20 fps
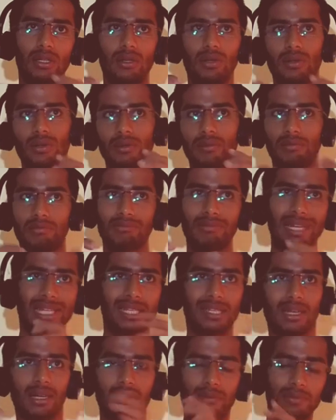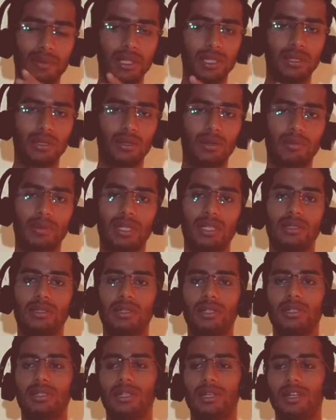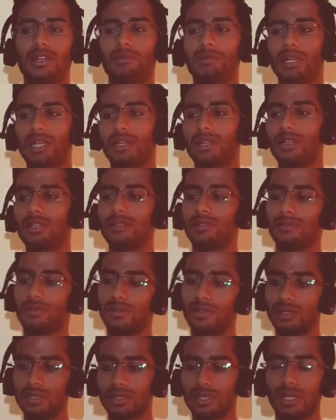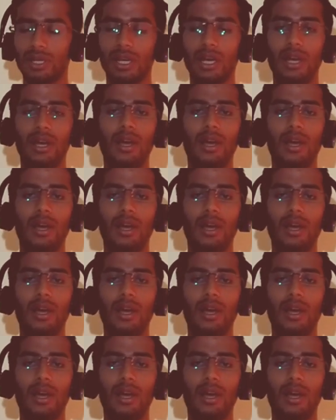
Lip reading: you know, messing up with your pronunciation and making it worse,